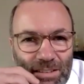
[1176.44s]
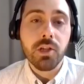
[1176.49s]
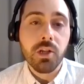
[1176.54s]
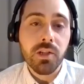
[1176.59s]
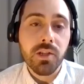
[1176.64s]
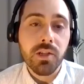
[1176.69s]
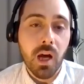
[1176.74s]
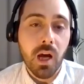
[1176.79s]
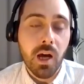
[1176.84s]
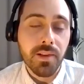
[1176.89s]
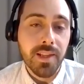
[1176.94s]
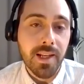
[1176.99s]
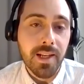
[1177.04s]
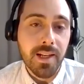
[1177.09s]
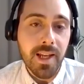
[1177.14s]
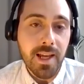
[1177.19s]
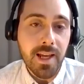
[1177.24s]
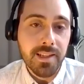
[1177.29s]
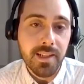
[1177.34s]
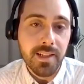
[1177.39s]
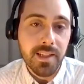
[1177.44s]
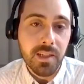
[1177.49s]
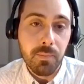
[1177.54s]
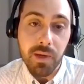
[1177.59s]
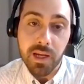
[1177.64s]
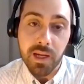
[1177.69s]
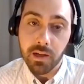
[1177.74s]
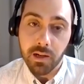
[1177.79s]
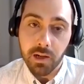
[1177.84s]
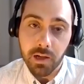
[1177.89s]
Just on the lessons
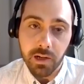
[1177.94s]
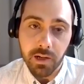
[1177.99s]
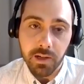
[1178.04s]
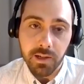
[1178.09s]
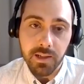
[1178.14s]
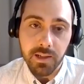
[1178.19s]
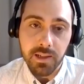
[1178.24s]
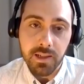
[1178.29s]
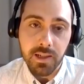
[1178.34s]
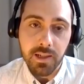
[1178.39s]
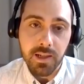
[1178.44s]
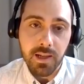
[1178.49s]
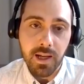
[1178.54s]
being learned,